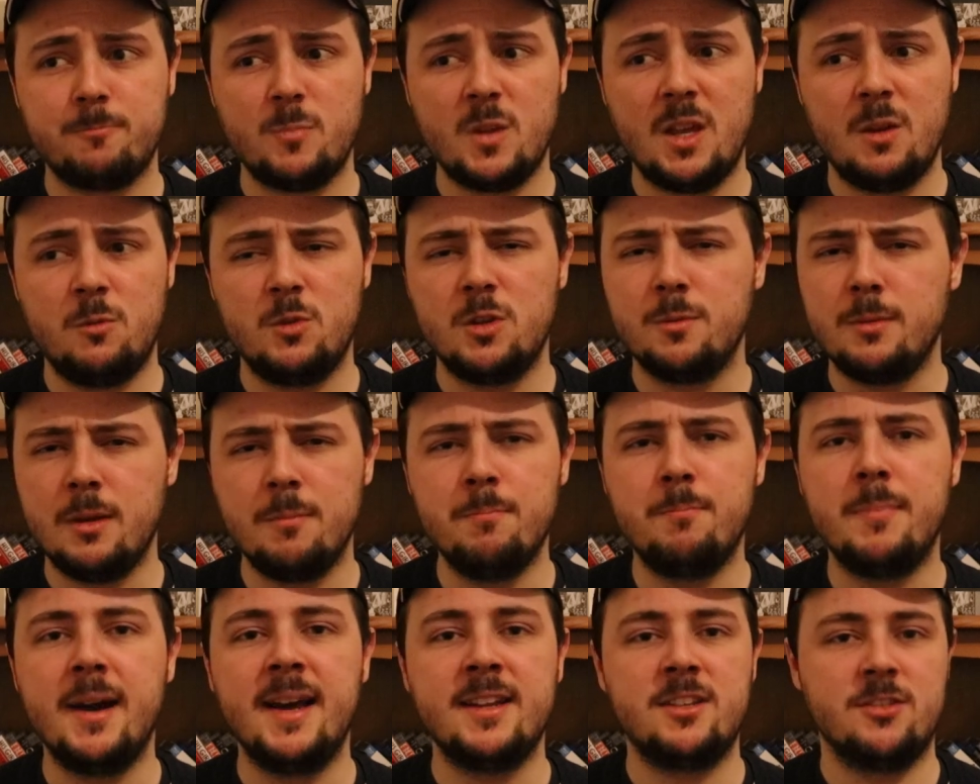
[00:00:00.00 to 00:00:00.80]
it would have been
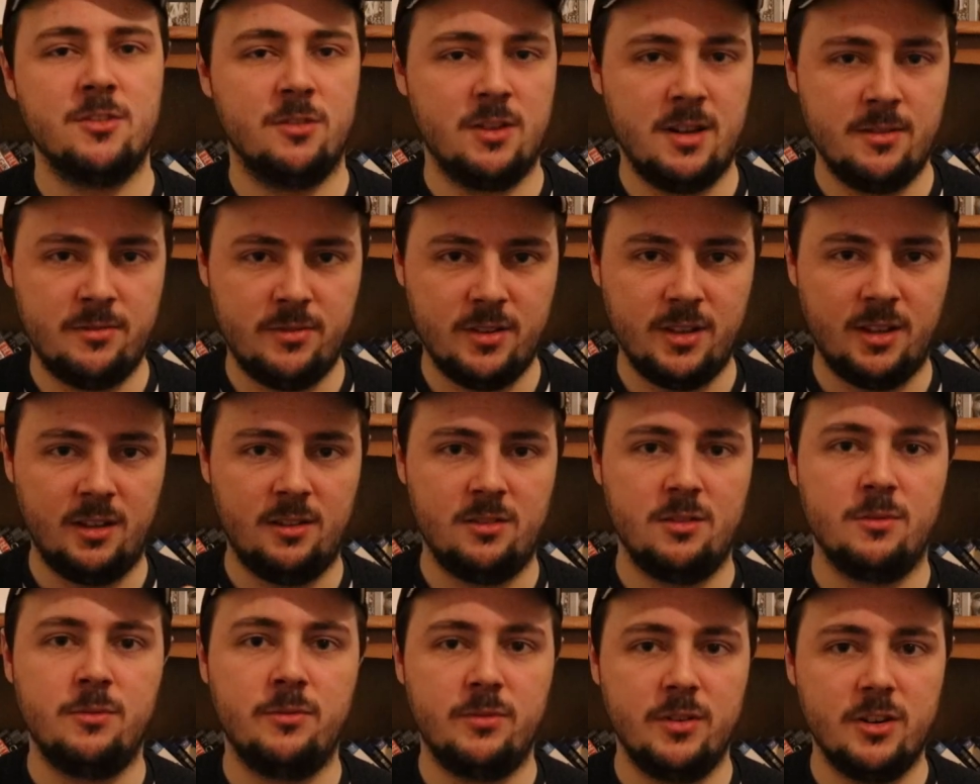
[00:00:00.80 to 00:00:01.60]
better, I
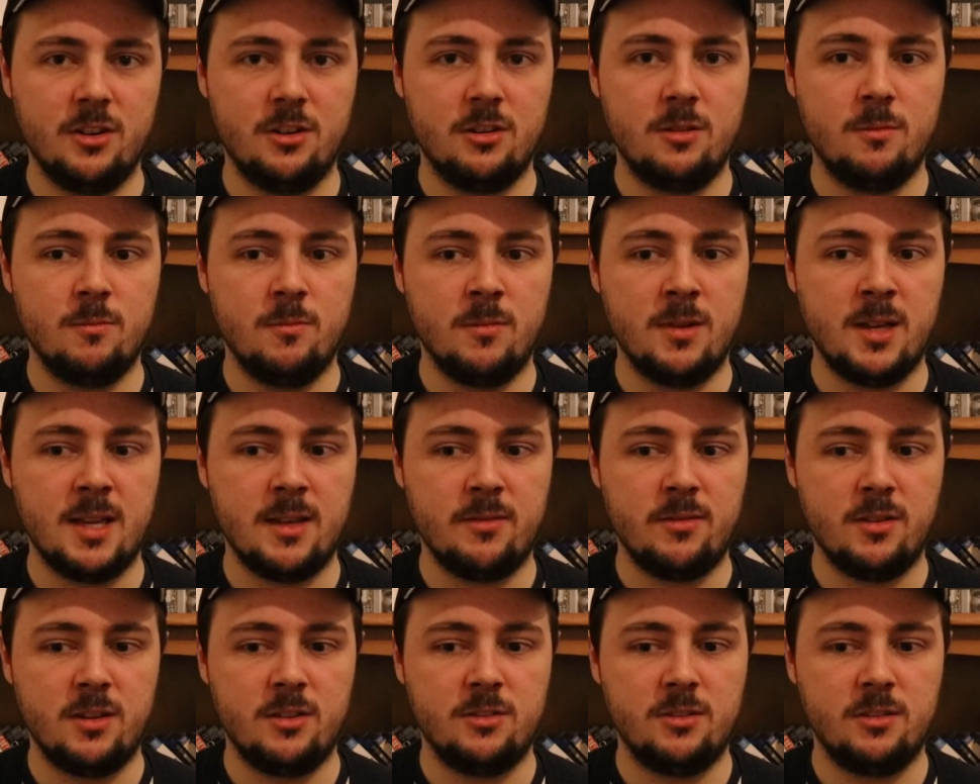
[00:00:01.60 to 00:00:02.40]
think, the film,
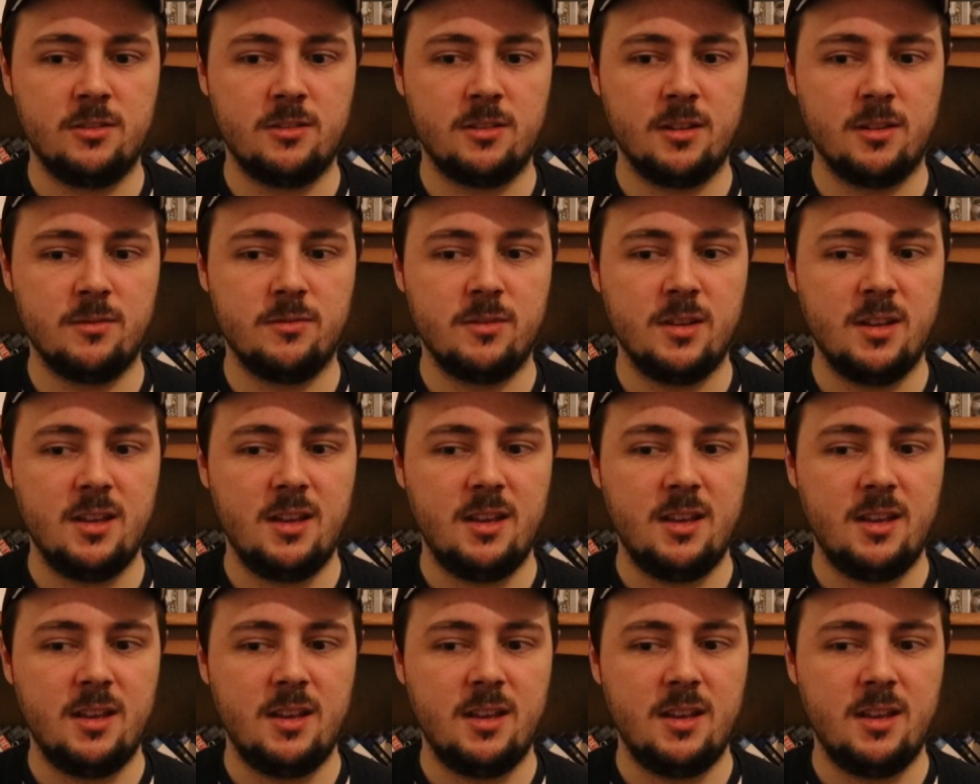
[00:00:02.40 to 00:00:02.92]
if it just kind of,